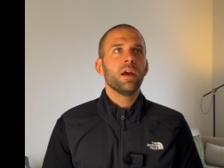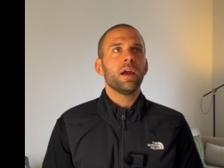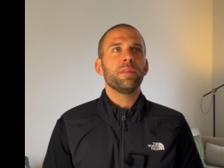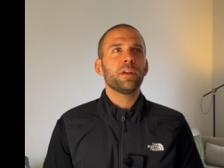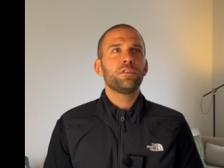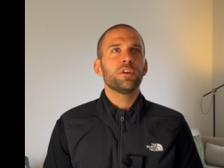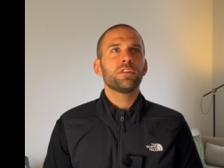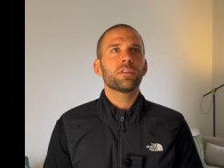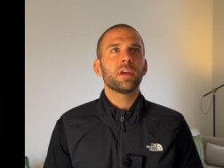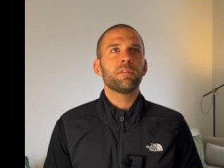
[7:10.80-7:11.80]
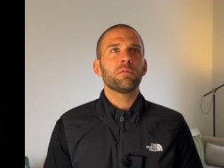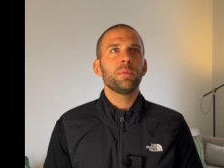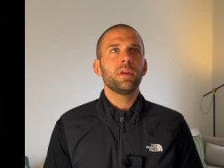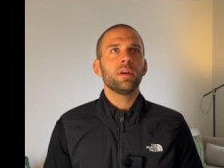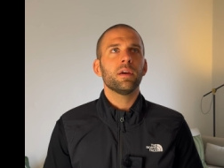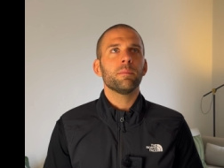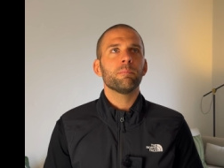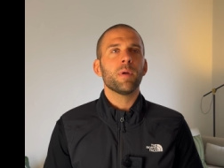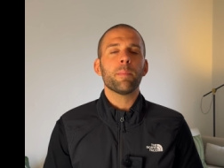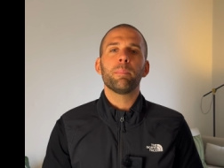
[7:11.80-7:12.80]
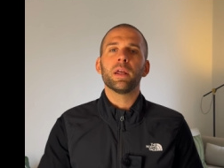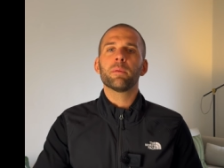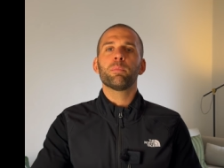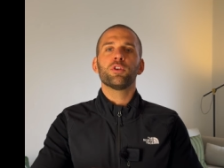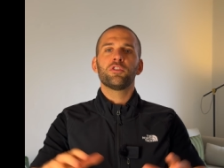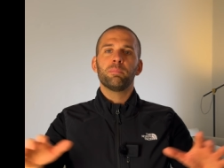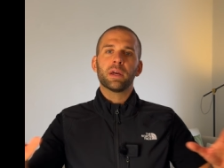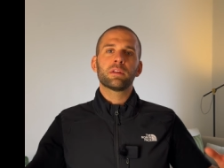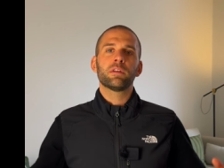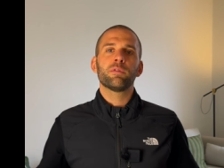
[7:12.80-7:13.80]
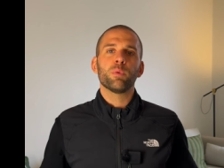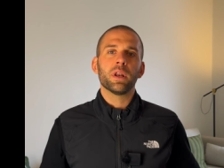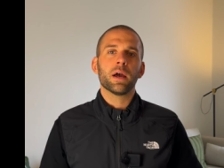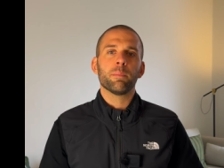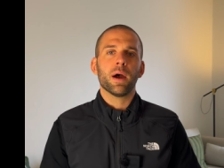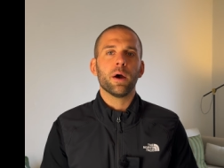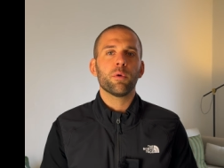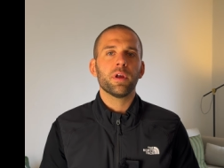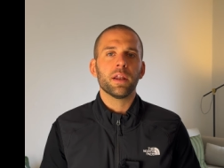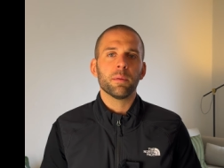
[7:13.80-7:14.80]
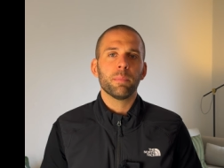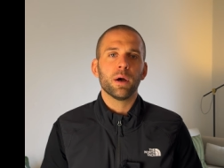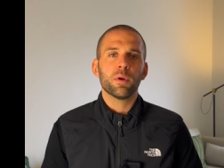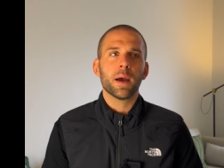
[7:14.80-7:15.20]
and that just gives me a better perspective when I'm out and about.